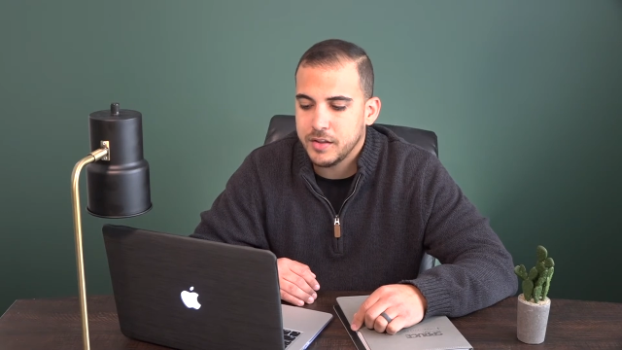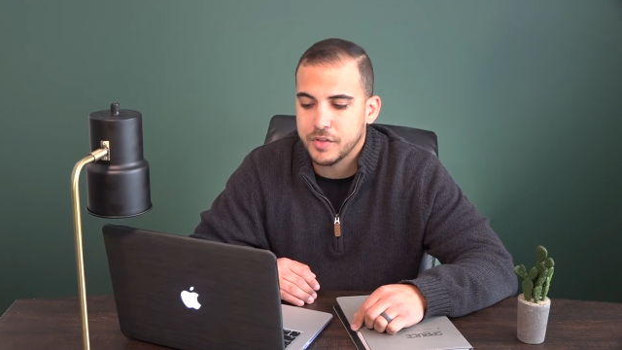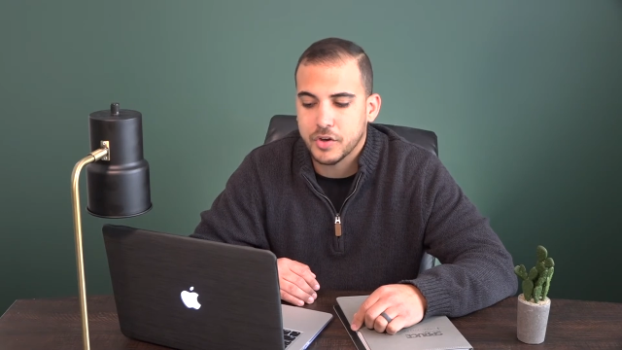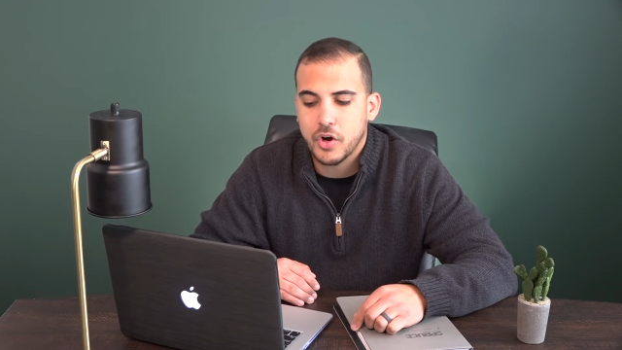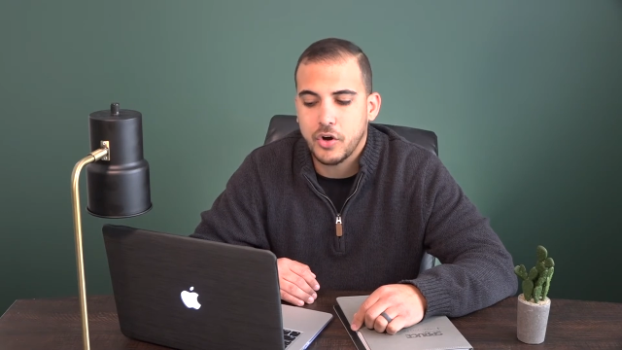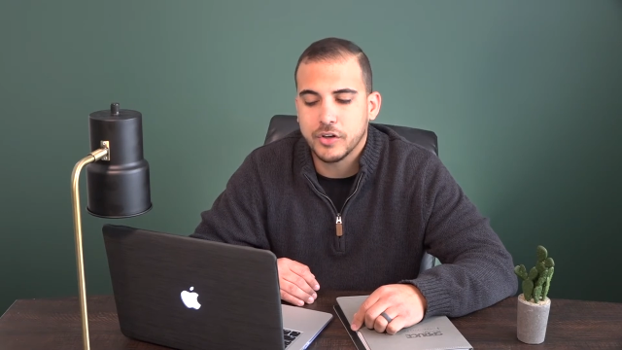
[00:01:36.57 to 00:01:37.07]

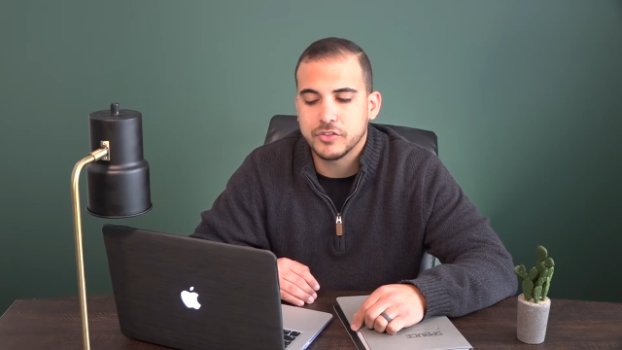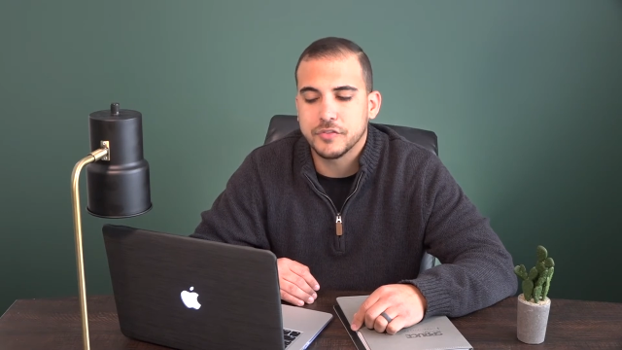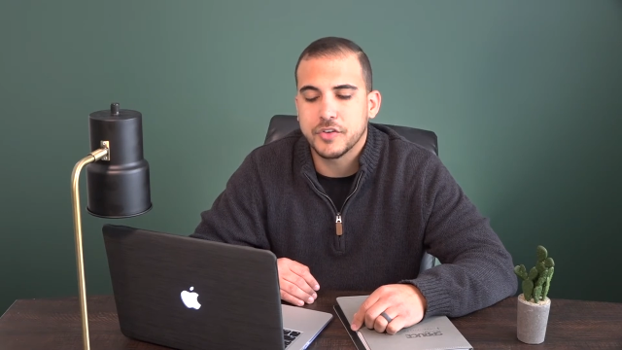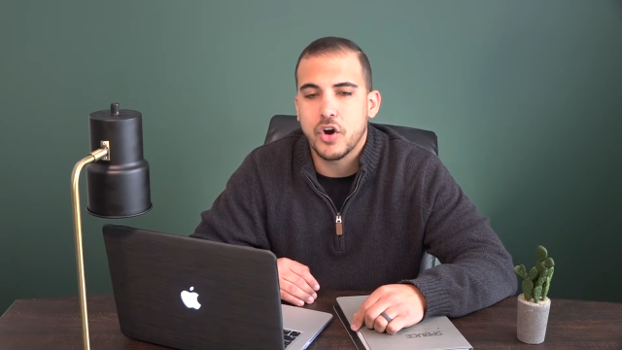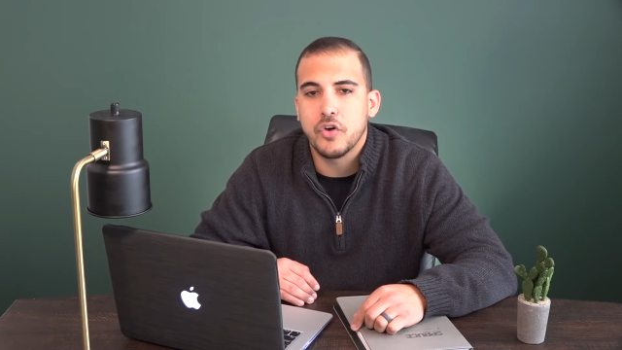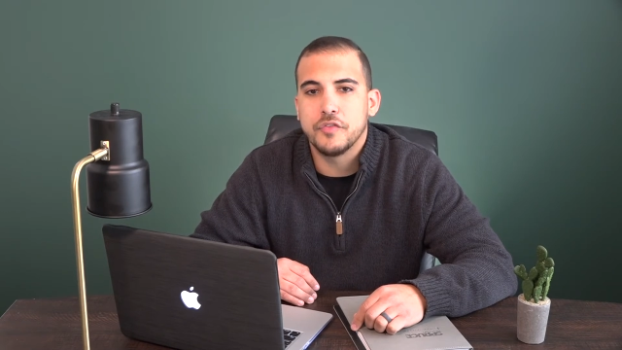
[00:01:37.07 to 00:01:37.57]
the cause
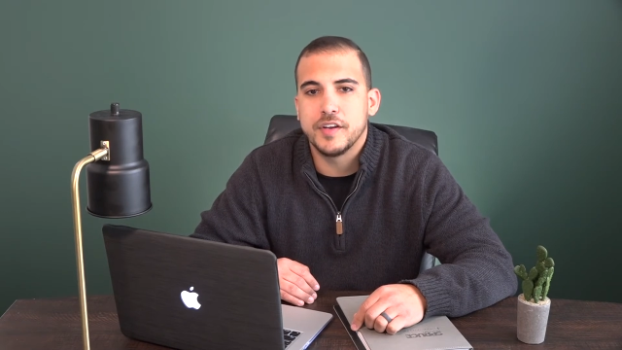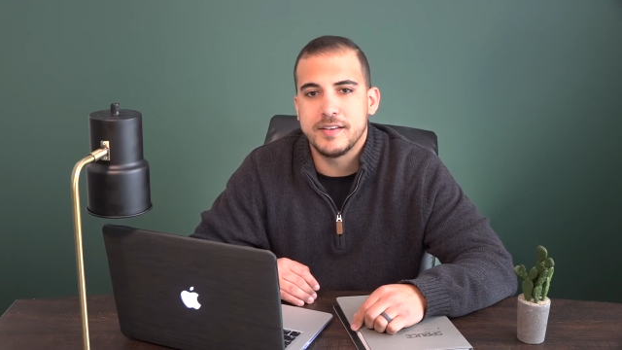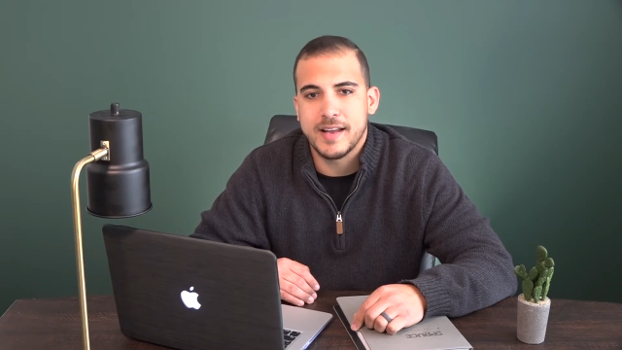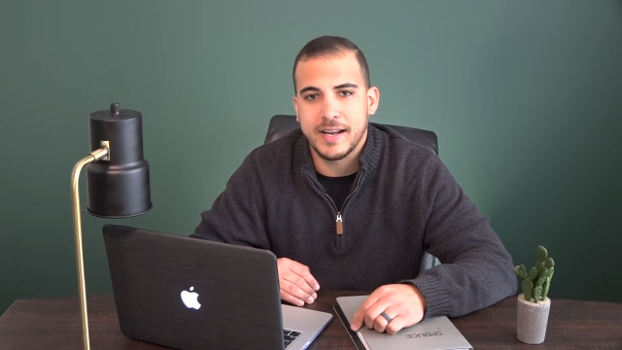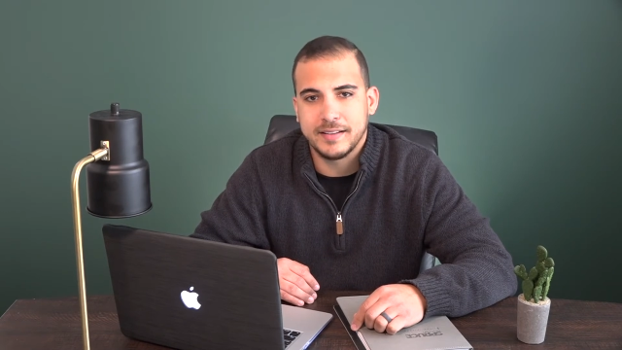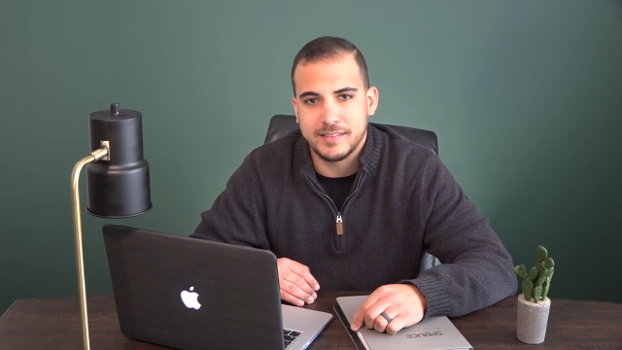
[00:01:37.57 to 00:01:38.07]
of
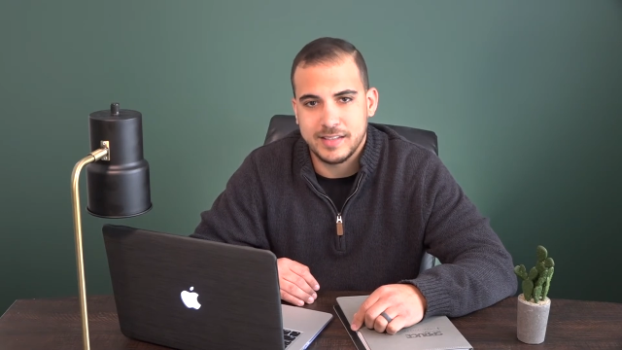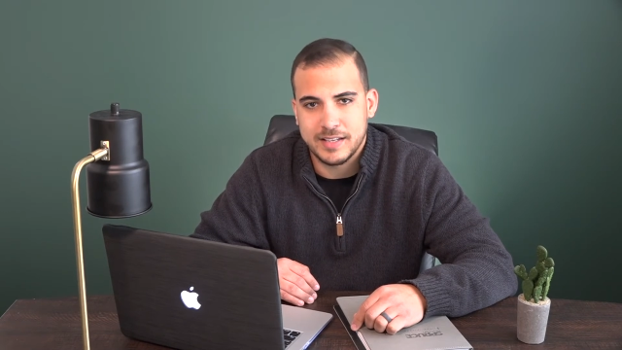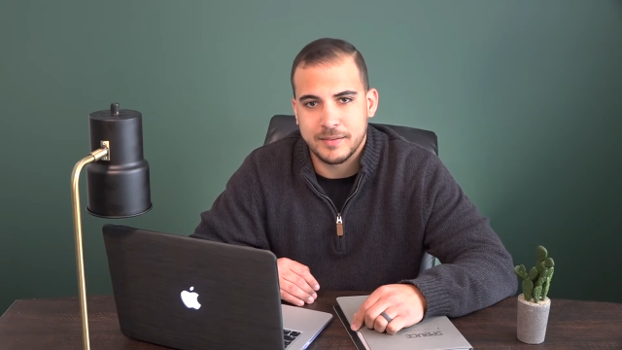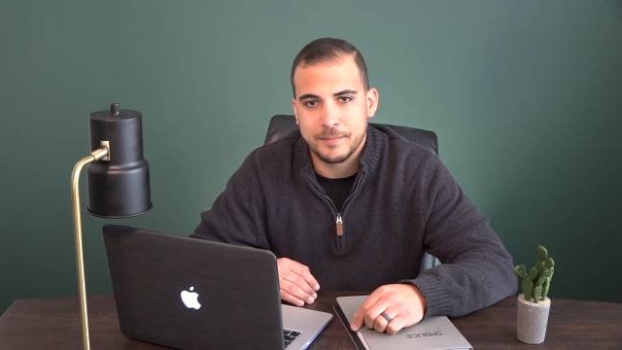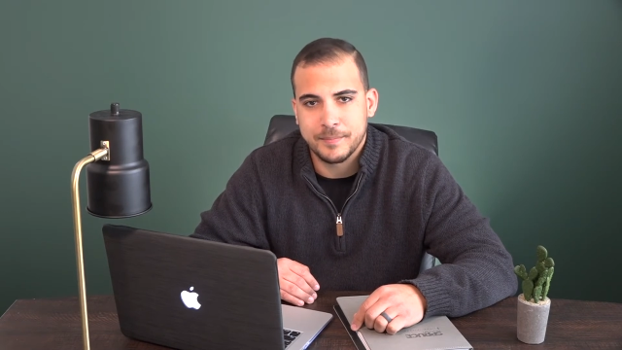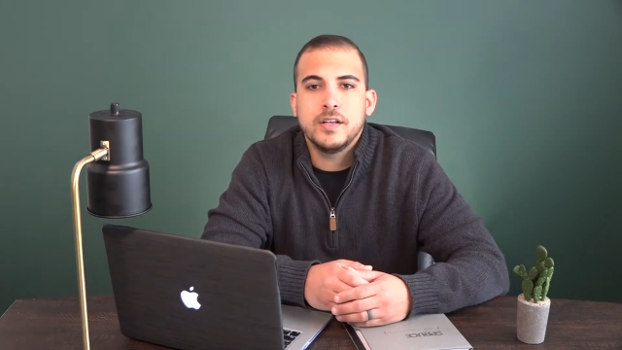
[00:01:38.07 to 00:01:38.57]
COVID-19.